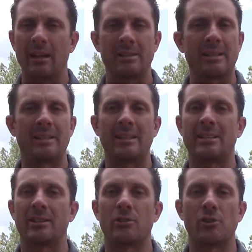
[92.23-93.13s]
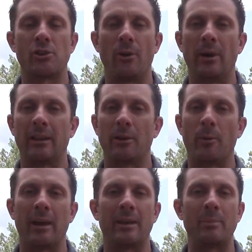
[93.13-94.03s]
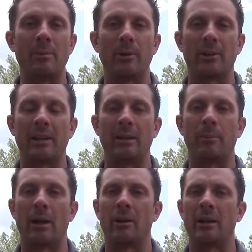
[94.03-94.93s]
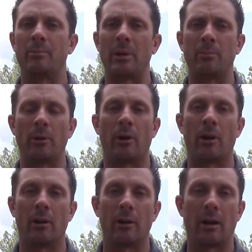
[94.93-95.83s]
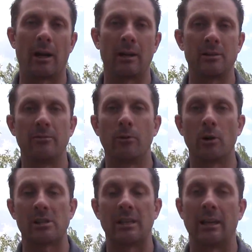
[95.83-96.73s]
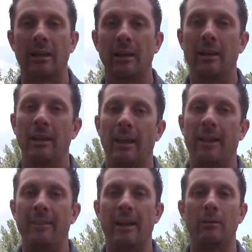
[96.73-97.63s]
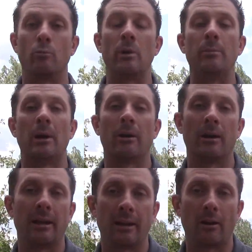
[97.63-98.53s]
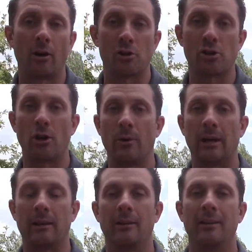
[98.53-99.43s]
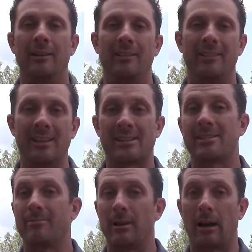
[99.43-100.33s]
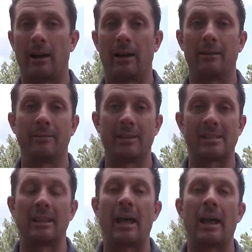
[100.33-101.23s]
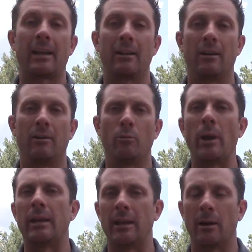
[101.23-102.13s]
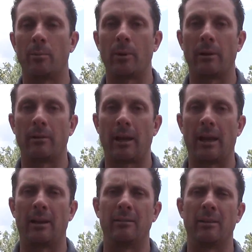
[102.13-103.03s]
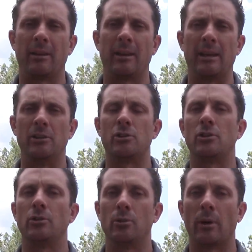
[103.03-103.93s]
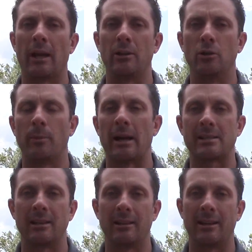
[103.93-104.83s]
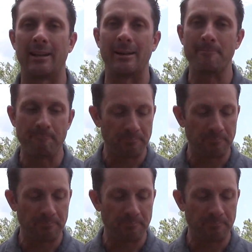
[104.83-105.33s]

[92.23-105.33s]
Statistics are showing the way that people are getting married, people are divorcing, and then remarrying are showing this lack of waking up and into a new masculinity.